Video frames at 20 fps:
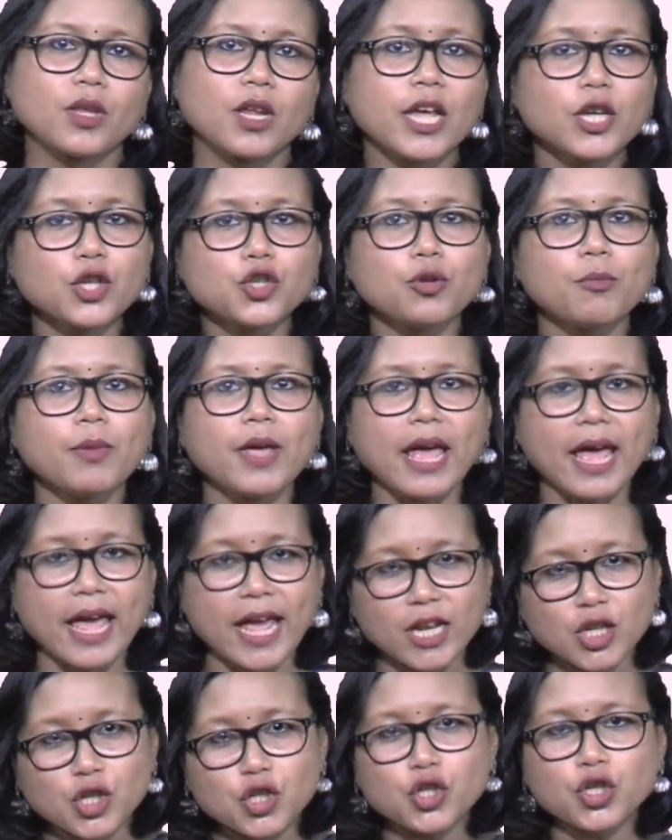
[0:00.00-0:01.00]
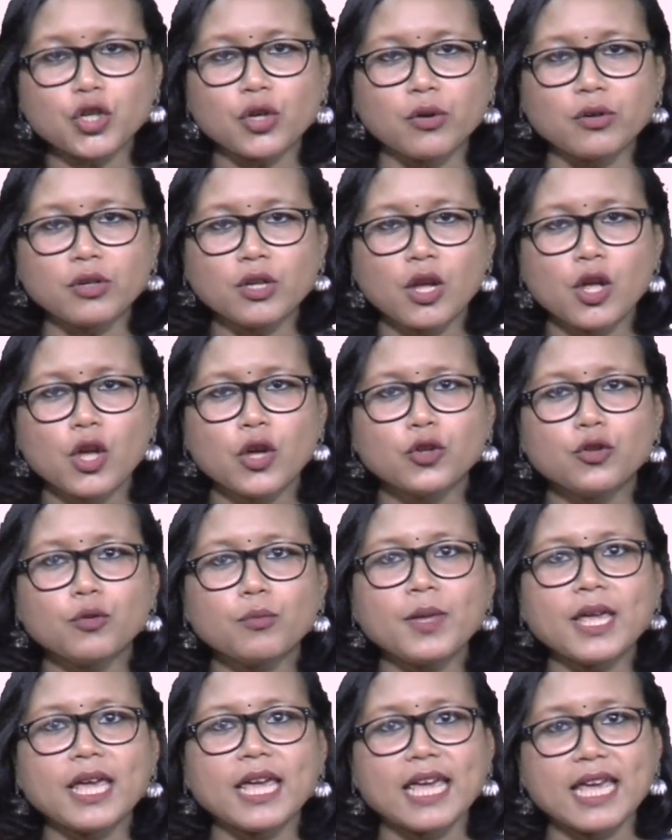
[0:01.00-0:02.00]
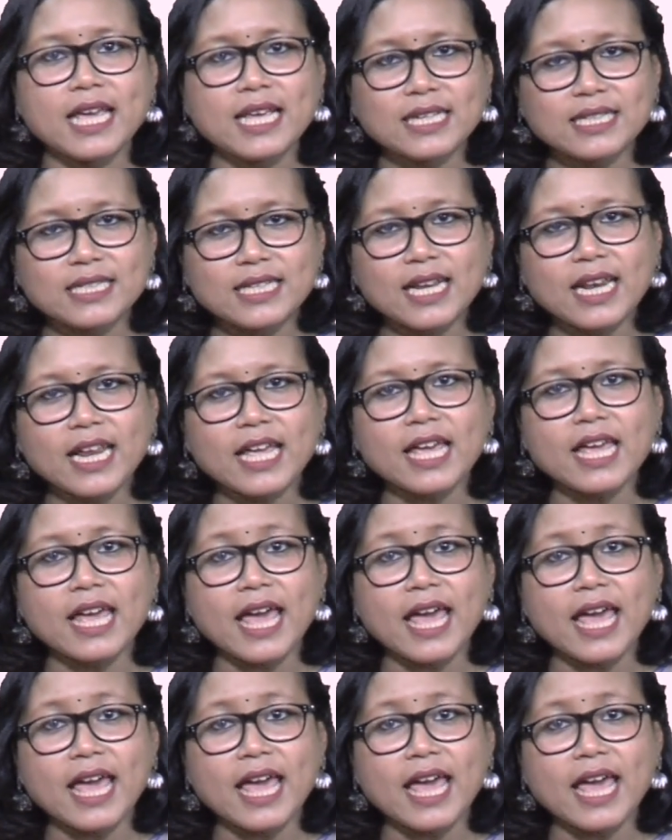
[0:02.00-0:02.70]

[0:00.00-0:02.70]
It should be ensured to be easily